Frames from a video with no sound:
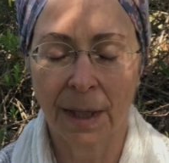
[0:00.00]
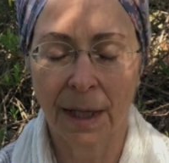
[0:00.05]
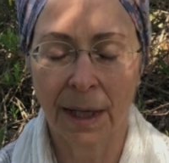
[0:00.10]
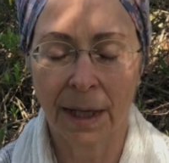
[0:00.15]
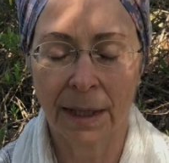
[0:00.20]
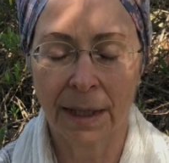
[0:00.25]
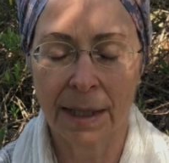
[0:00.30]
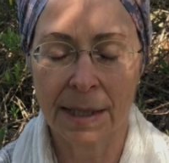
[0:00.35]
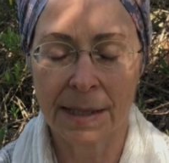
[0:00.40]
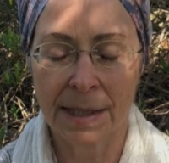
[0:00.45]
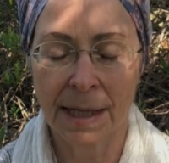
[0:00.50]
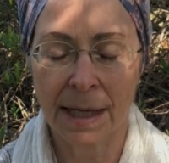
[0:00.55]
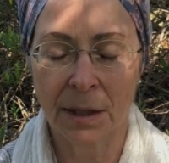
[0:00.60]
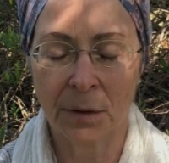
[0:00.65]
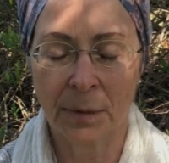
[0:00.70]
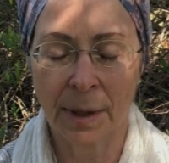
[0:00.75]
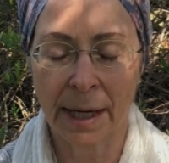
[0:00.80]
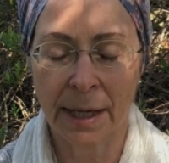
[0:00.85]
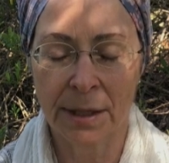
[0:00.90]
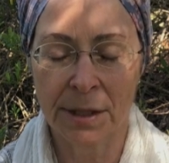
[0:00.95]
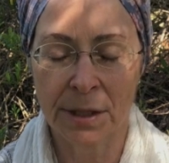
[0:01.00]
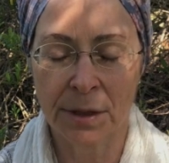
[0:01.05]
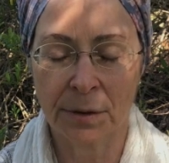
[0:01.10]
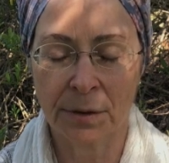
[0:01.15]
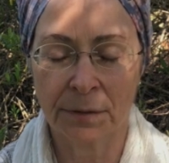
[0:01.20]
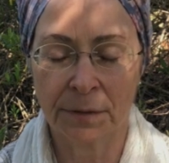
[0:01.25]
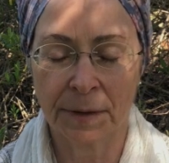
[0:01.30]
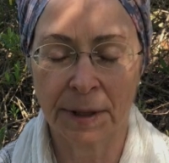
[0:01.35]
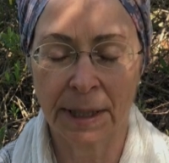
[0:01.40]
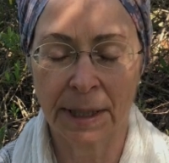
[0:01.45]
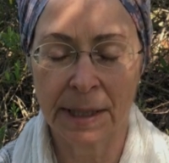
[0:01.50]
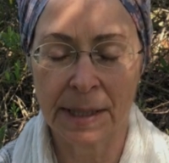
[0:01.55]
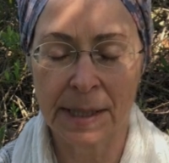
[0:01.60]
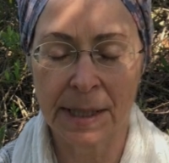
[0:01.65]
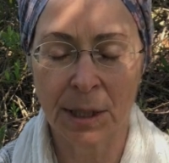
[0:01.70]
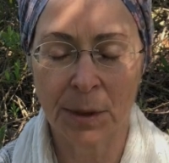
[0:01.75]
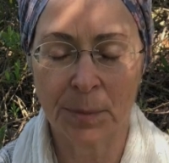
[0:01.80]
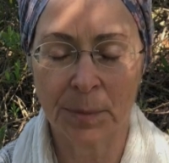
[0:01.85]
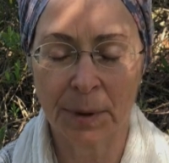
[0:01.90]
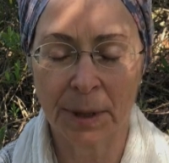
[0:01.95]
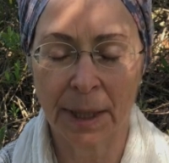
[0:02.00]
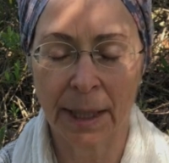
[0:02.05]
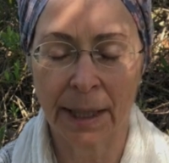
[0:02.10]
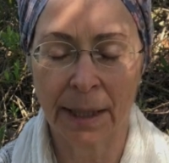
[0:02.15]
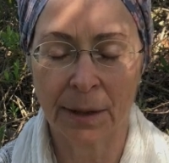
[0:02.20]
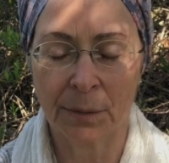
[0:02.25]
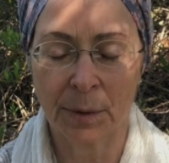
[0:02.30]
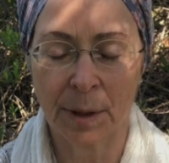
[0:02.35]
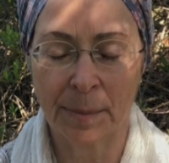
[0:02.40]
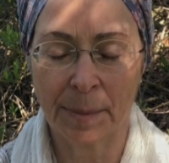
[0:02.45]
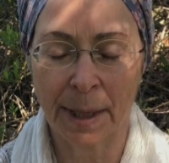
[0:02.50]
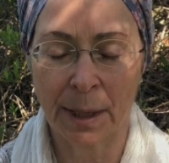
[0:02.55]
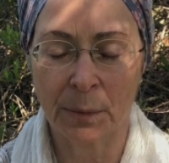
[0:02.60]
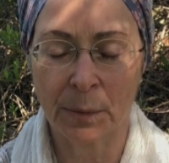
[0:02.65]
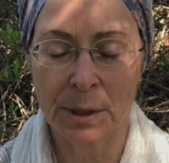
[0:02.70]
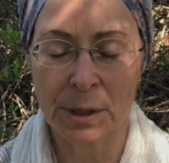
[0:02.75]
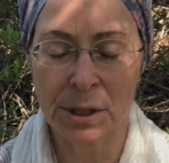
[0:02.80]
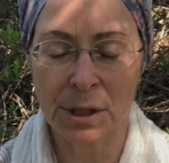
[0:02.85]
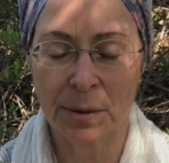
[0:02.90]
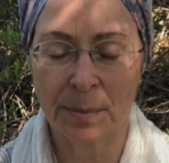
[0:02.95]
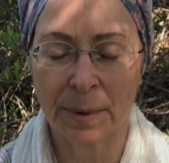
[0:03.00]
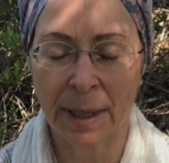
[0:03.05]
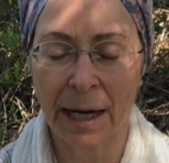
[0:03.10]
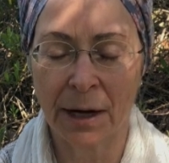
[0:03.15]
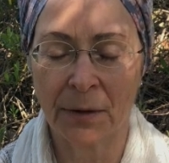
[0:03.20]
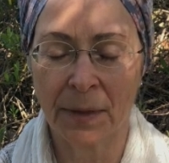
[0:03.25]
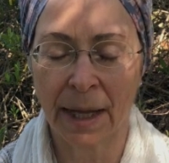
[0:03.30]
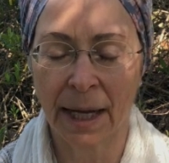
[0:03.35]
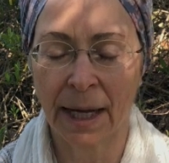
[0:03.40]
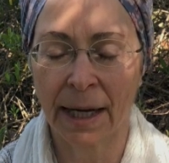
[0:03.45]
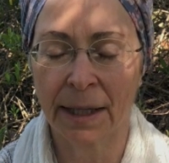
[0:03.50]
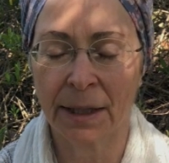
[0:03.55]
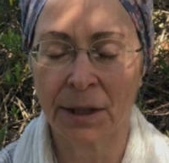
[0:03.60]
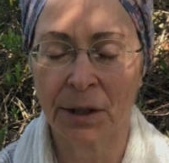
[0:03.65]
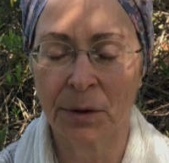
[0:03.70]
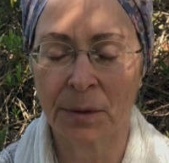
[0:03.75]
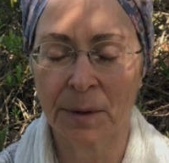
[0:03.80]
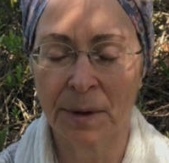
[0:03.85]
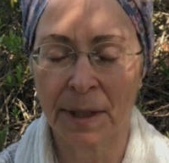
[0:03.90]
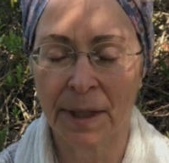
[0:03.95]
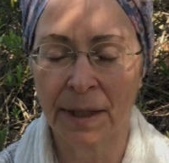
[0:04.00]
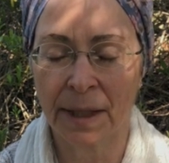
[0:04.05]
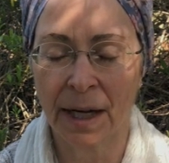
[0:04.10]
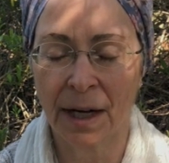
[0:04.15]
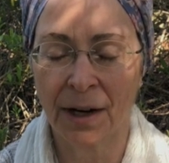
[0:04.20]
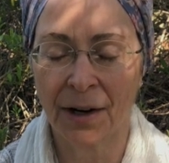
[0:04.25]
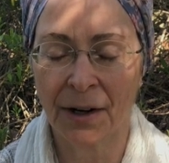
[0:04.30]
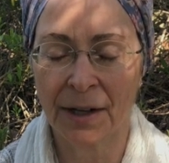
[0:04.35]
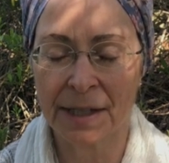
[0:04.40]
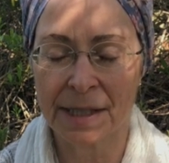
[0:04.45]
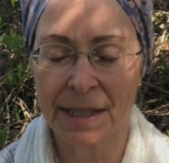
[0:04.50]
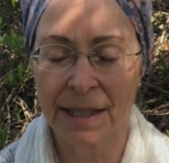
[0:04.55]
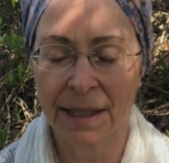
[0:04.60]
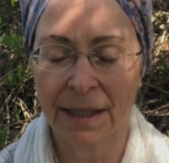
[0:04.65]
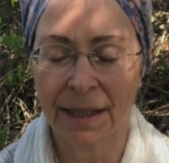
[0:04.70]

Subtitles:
And as that gratitude feels complete, we may wish to bow the head lower than the heart